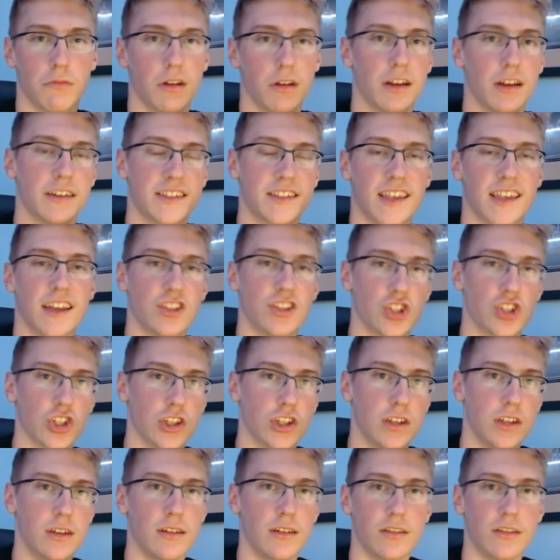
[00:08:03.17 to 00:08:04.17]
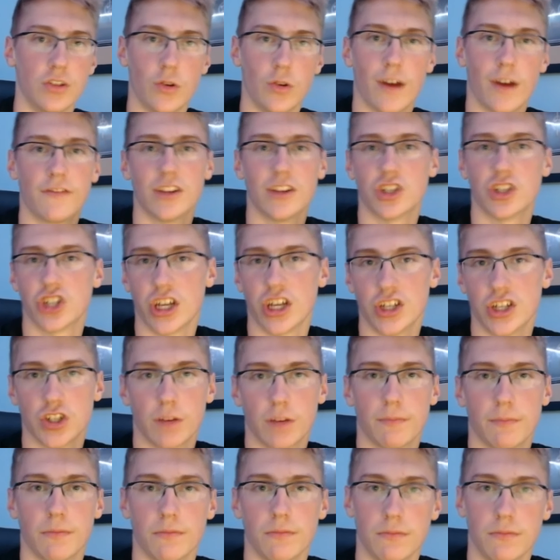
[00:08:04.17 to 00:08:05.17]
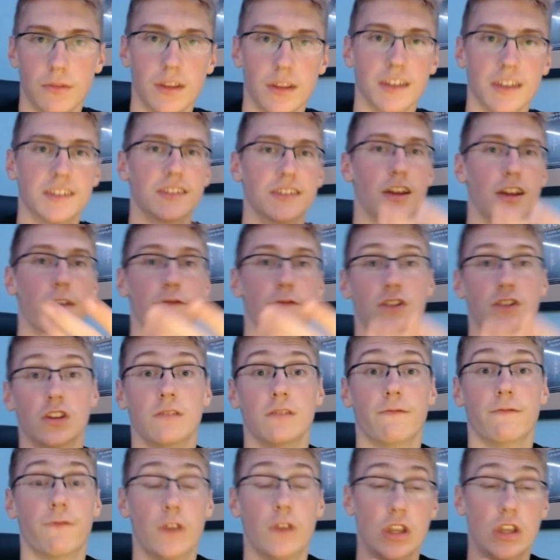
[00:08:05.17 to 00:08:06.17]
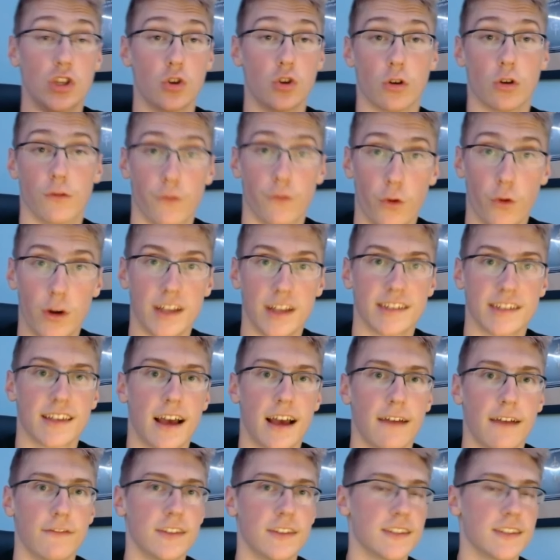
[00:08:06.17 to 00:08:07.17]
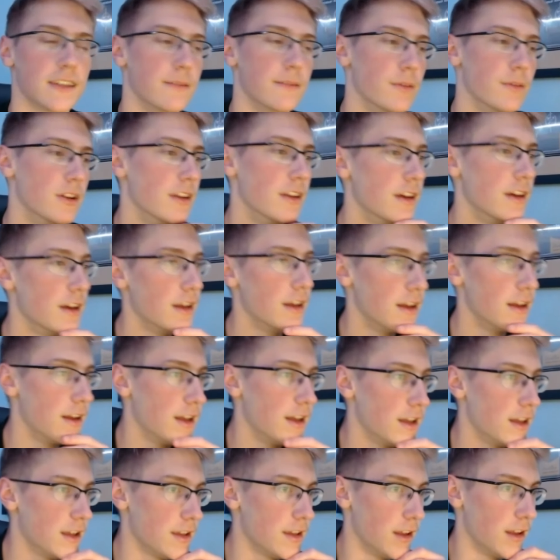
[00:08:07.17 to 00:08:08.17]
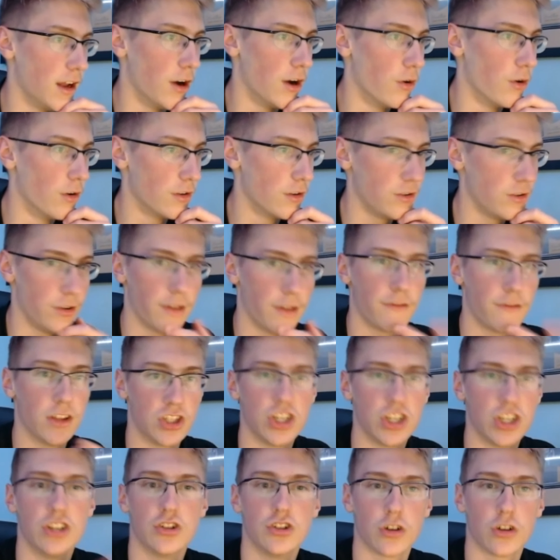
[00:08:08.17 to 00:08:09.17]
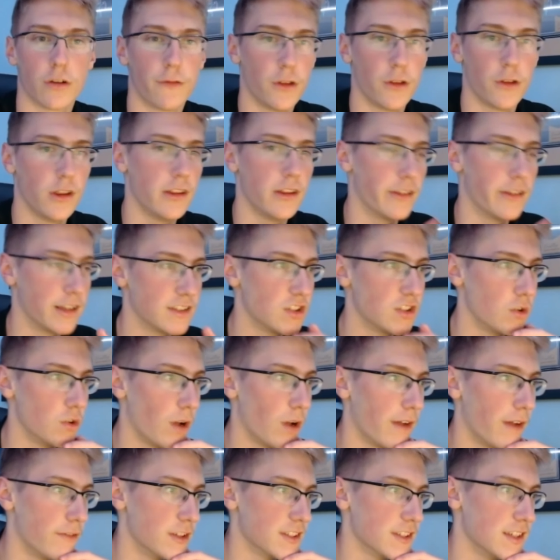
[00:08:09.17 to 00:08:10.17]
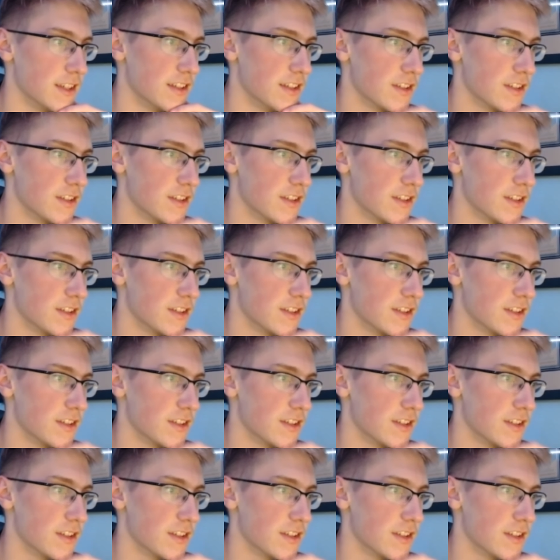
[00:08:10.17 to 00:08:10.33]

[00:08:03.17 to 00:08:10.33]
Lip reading: Essentially, you have to change up the stuff to fit your voice, obviously, but you know, you have to change your affiliate links too, obviously.